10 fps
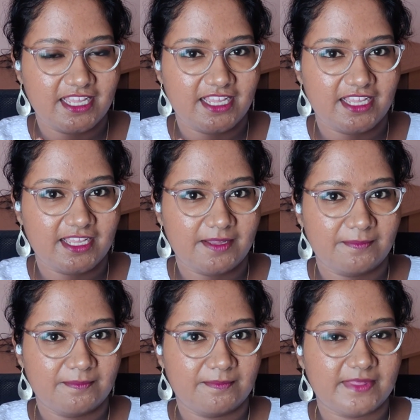
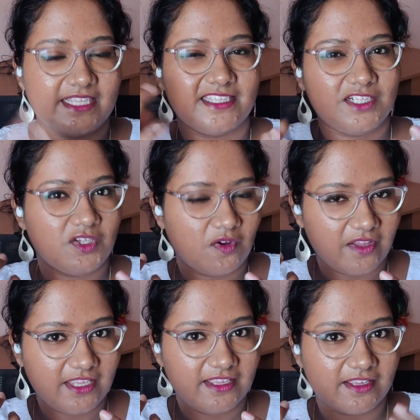that the
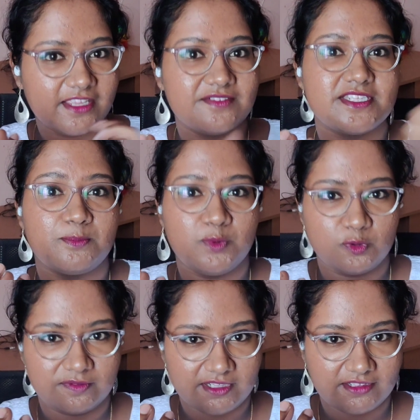toy gives
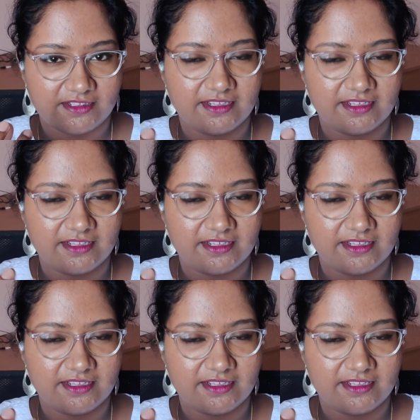approval.